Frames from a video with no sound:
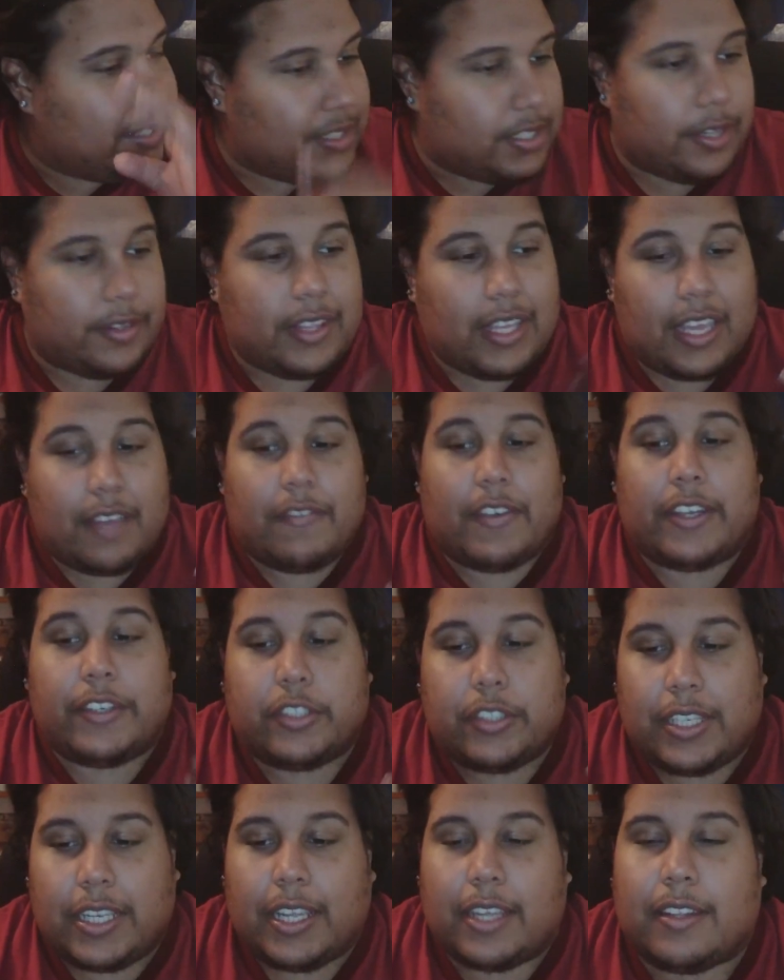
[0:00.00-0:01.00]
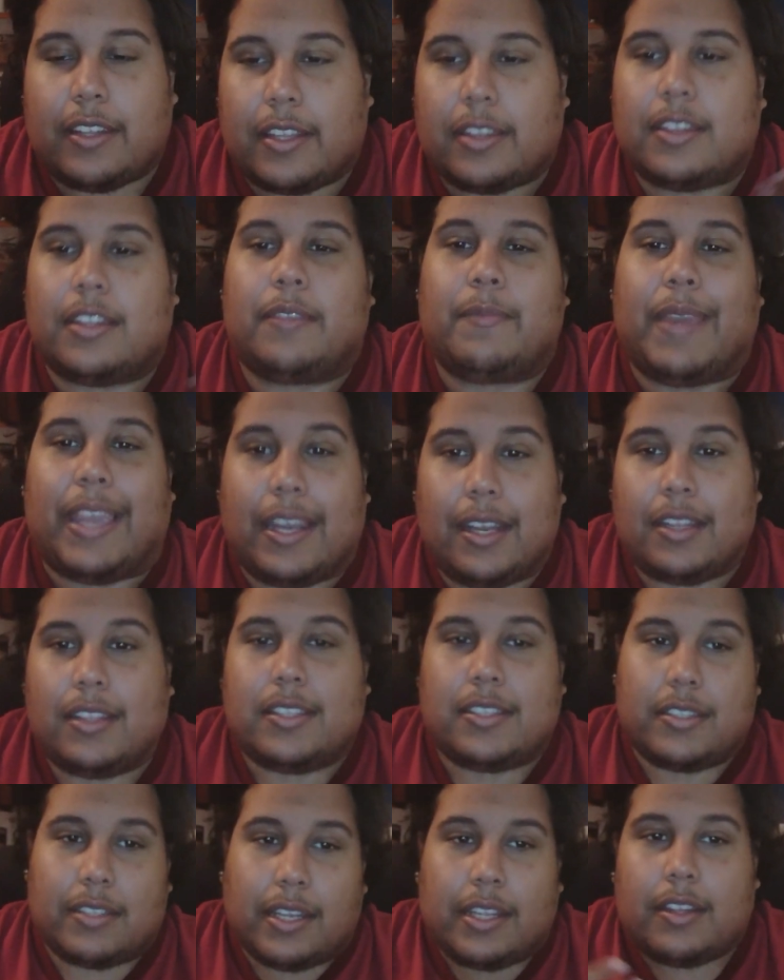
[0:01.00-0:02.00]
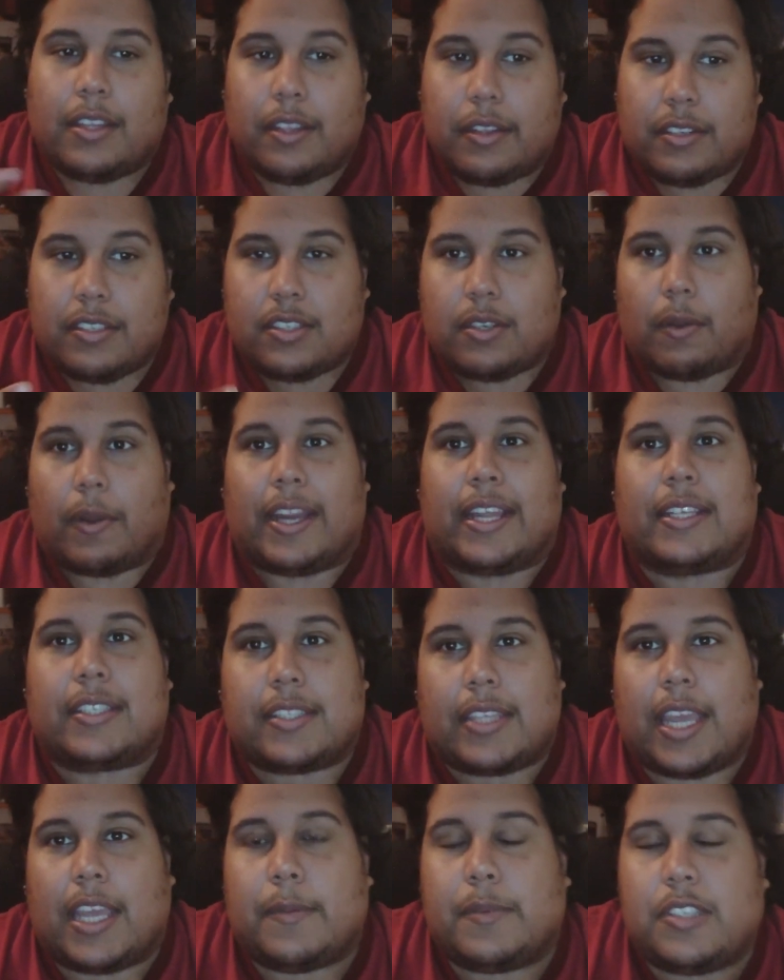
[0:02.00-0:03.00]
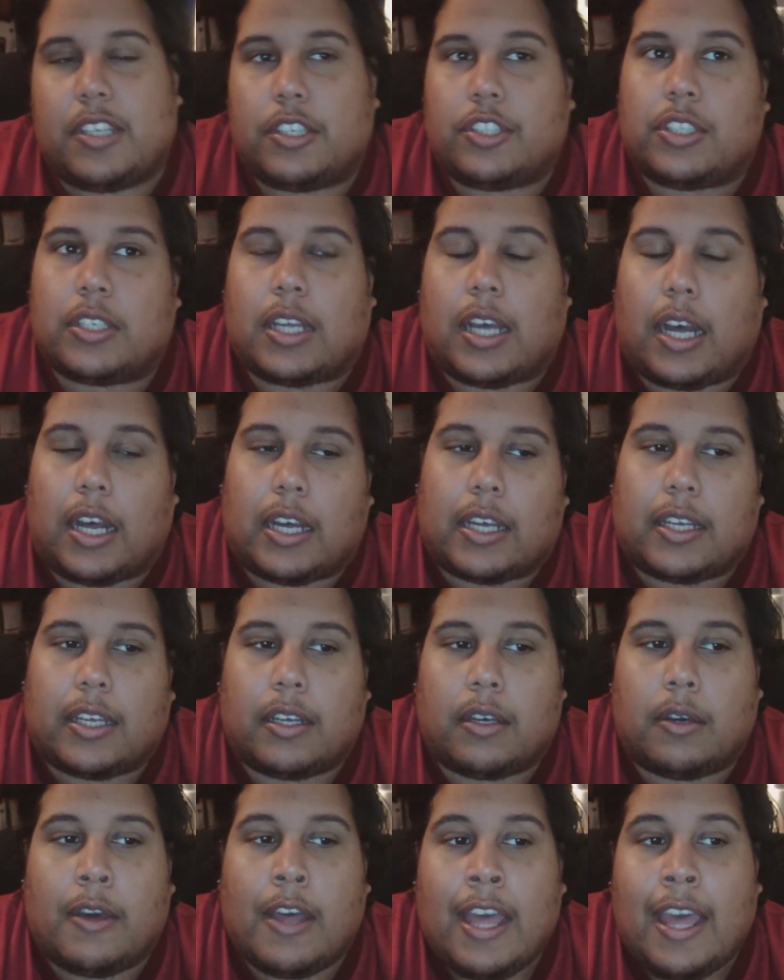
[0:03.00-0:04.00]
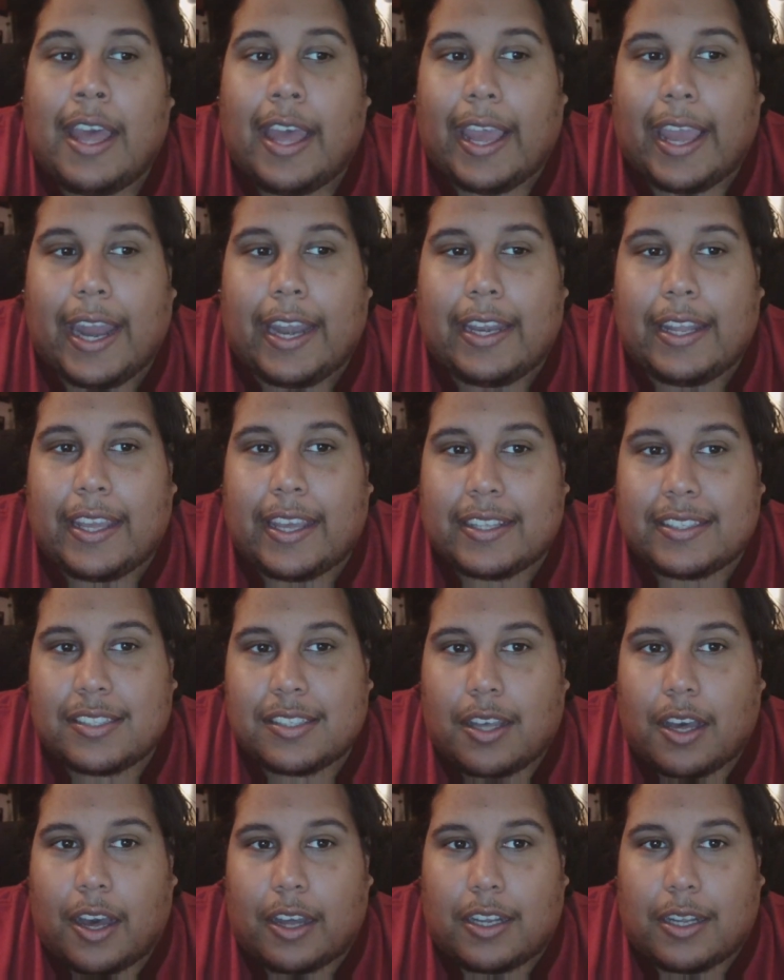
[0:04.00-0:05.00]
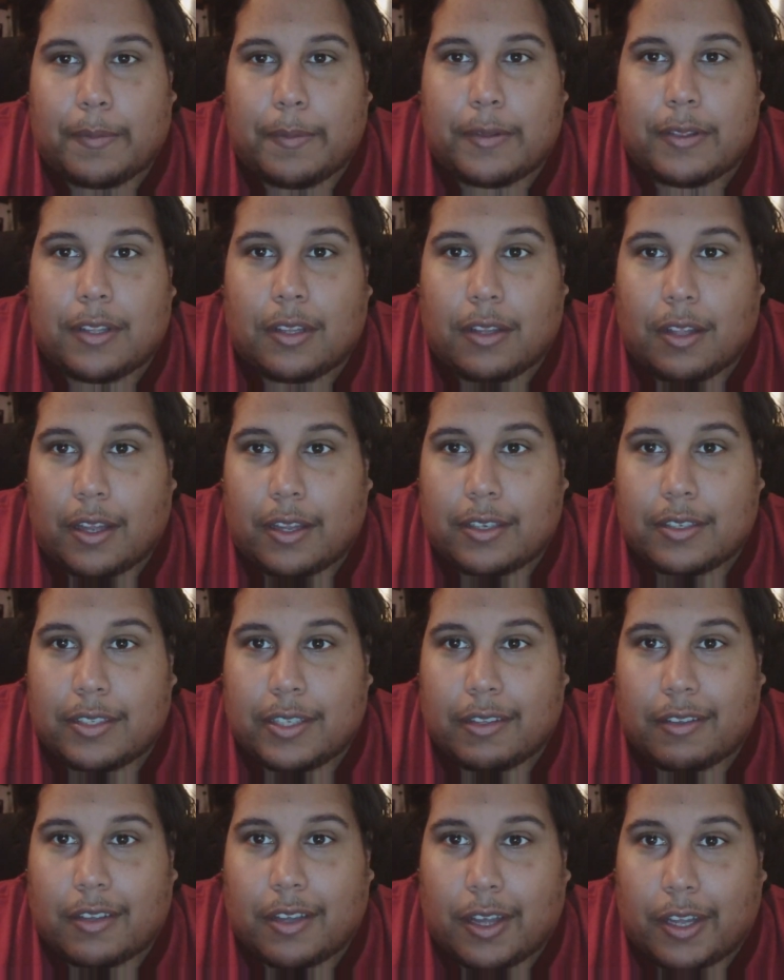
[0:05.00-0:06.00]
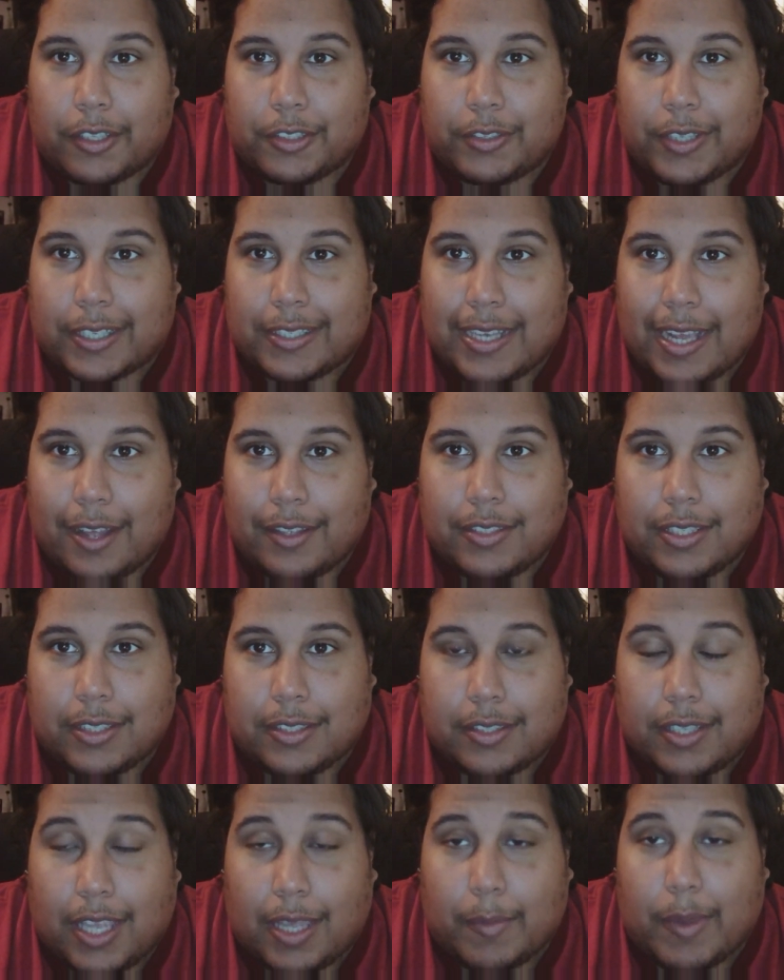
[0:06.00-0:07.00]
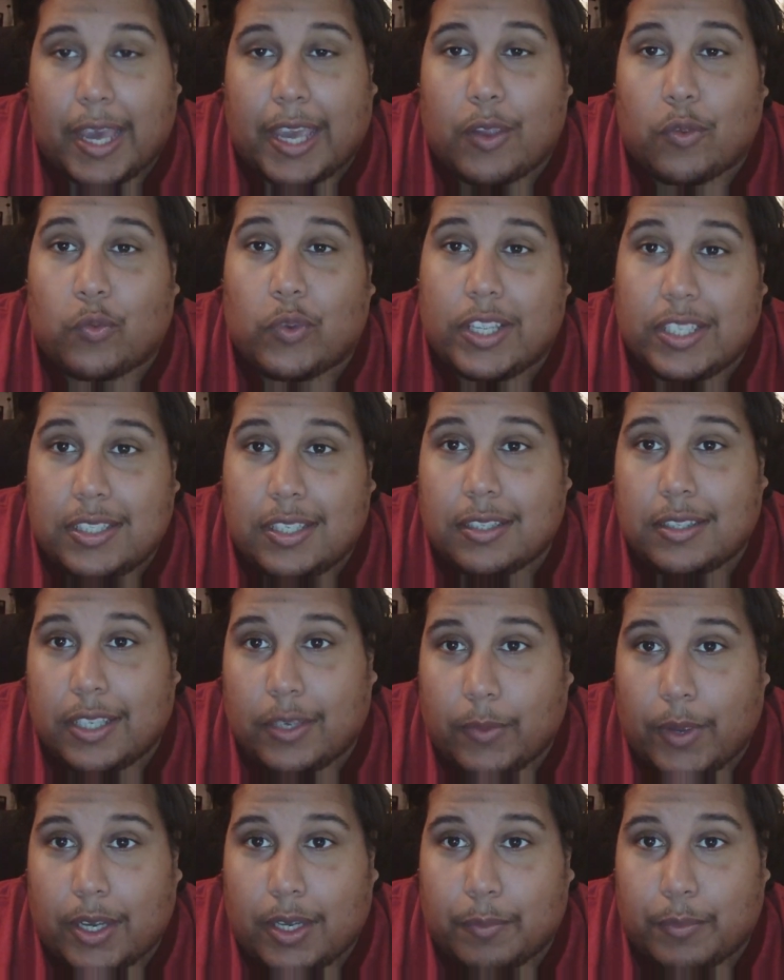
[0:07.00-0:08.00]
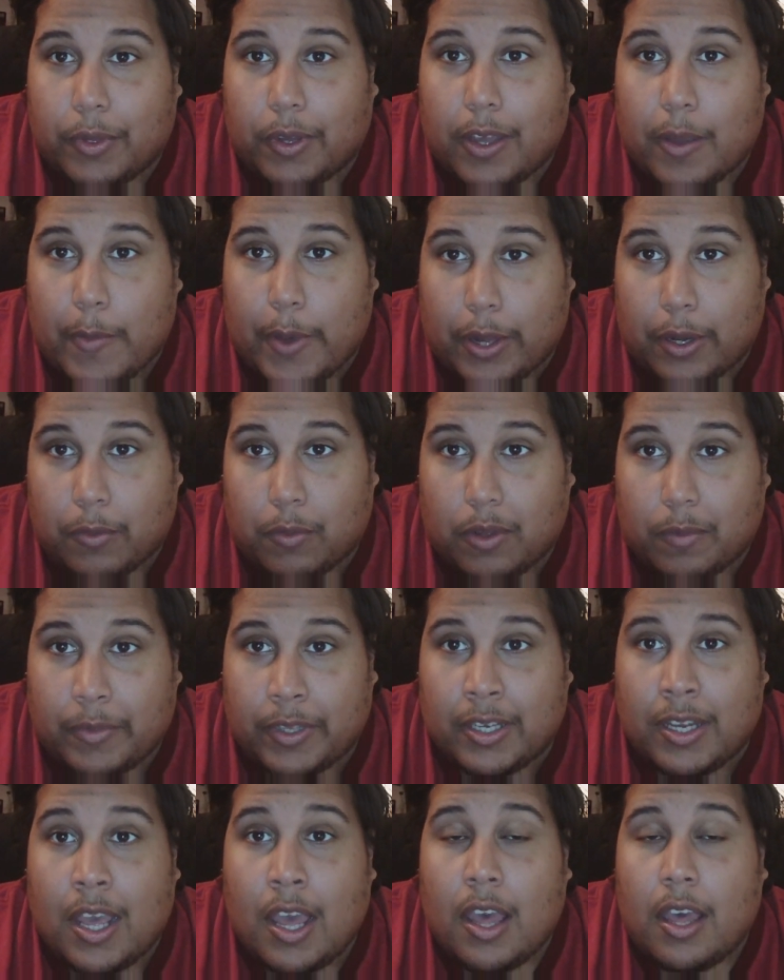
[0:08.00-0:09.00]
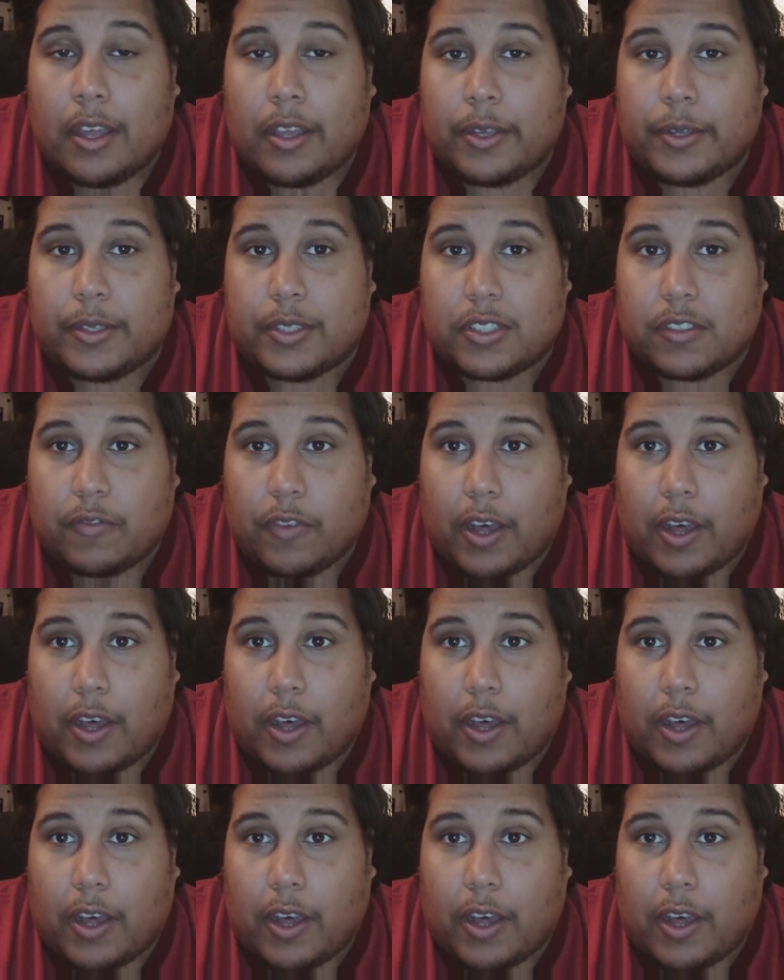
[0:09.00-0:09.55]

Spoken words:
so they eventually, the man in the story escapes to Chicago, and he gets caught up in the Lawndale contract housing scheme. I recently read a book about a woman whose